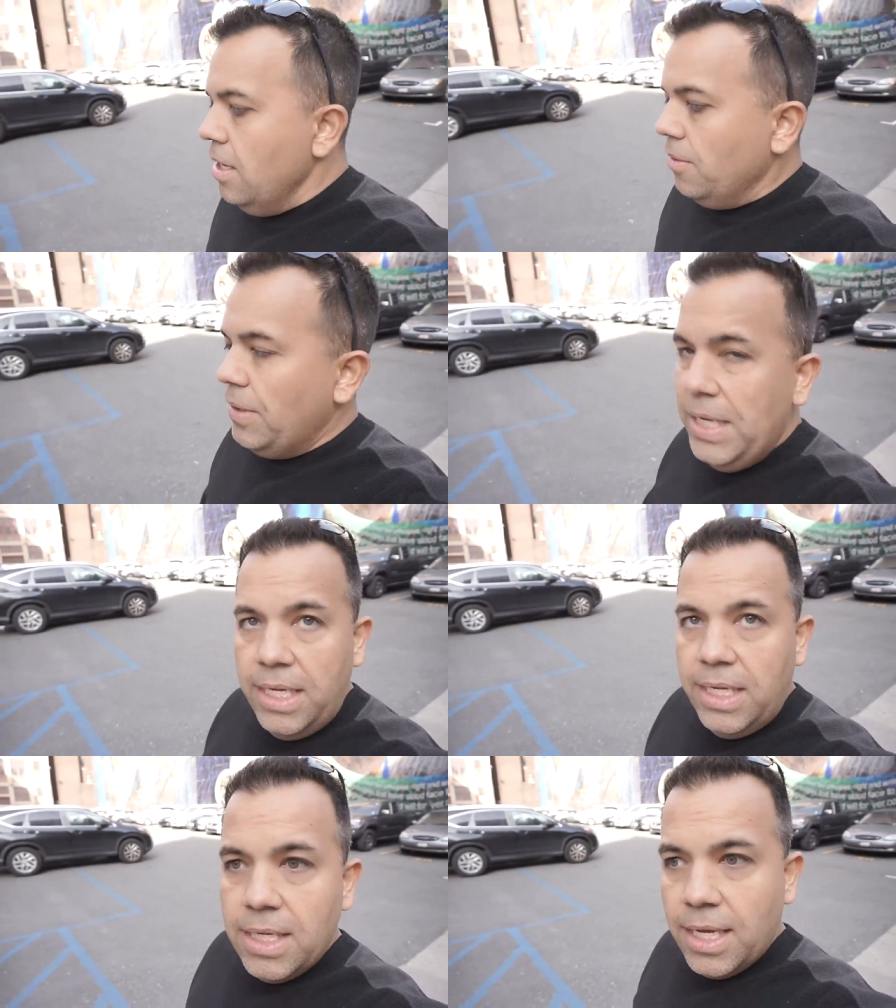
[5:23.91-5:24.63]
We
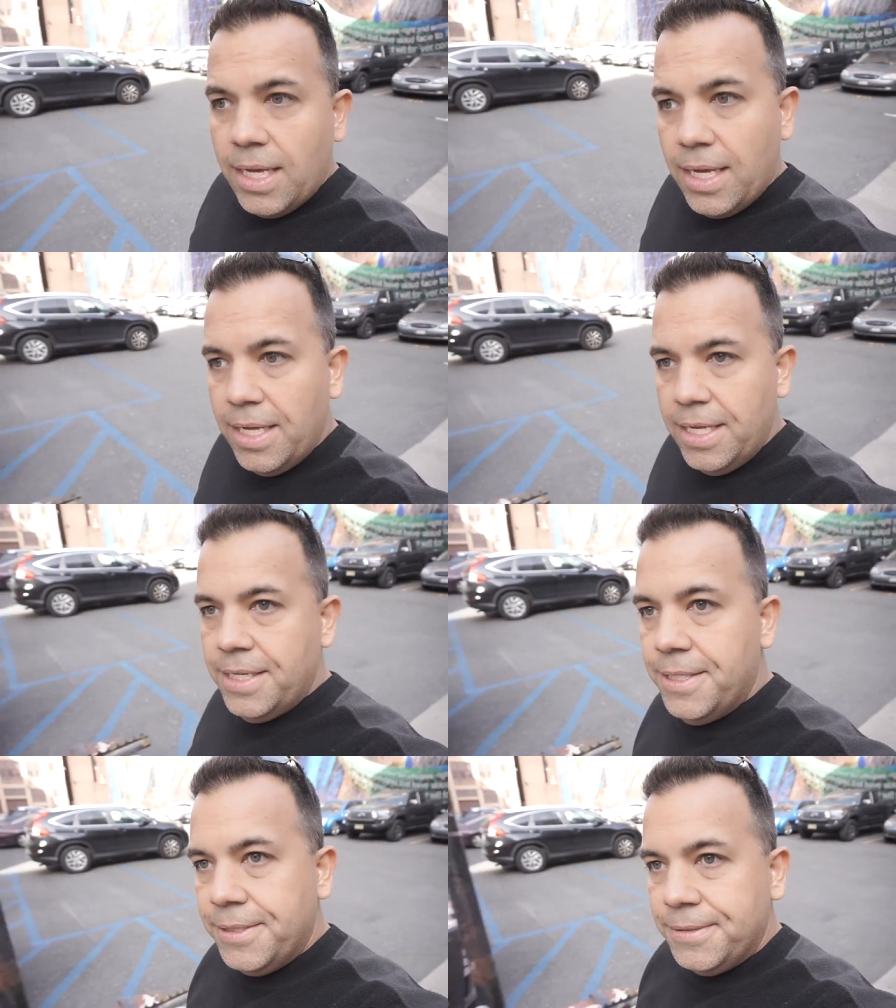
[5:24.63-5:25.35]
need
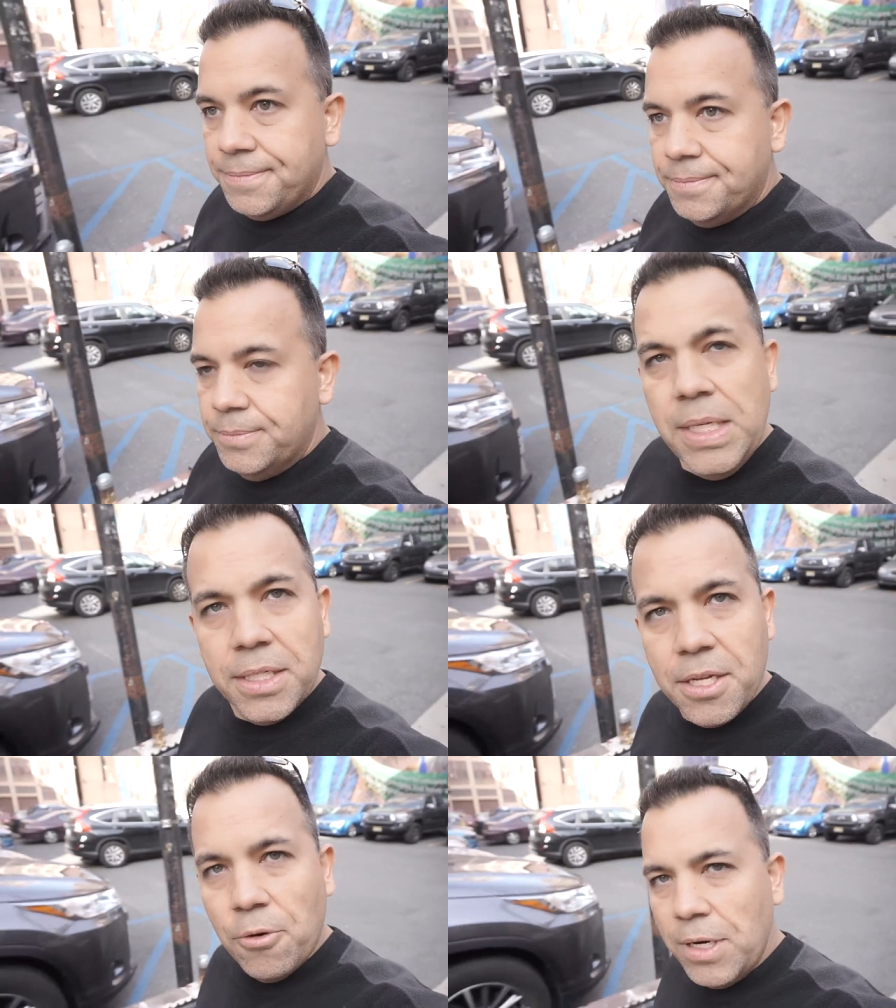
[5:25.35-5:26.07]

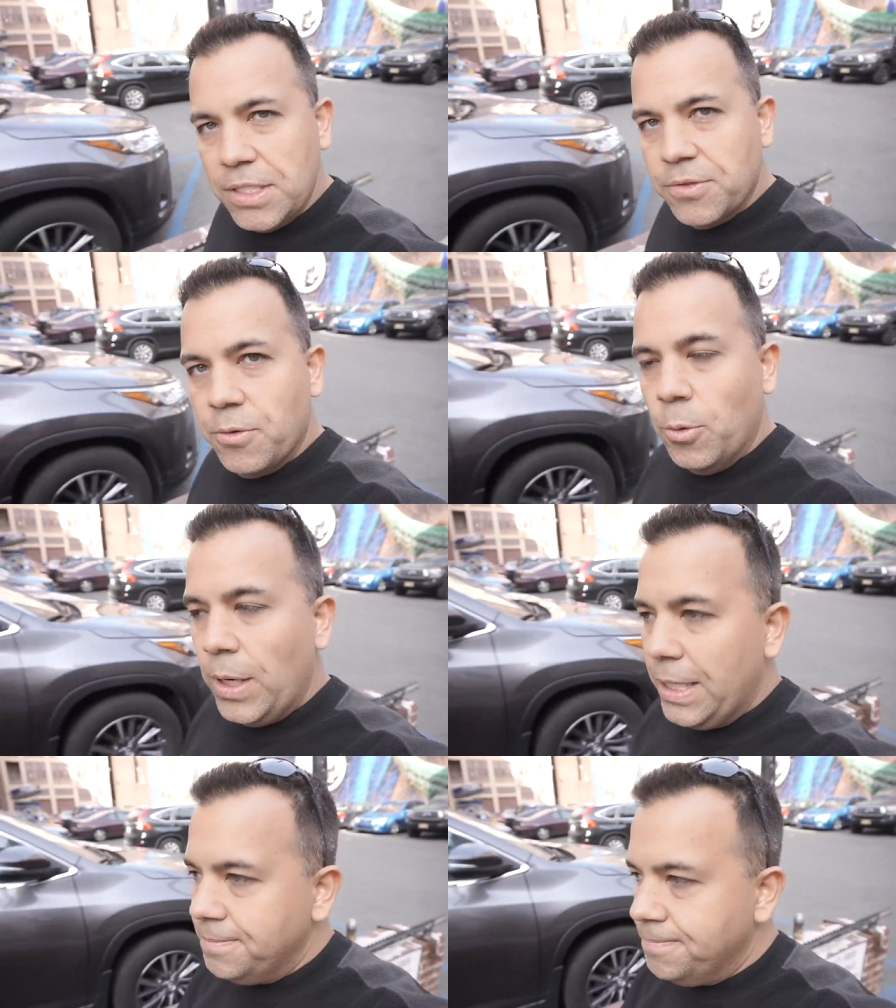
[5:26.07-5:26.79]
to go rest for a while.